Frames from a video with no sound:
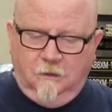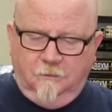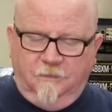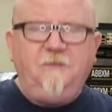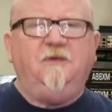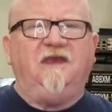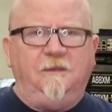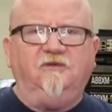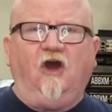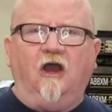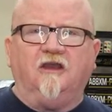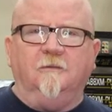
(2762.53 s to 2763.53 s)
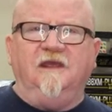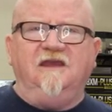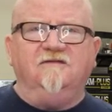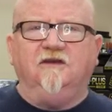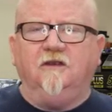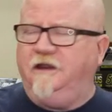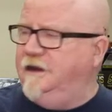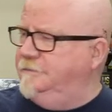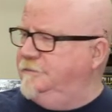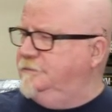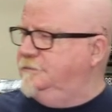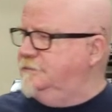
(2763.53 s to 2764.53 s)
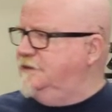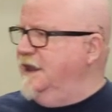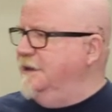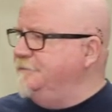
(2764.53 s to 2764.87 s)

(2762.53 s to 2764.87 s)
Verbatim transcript: People keep talking to me, even during a thing.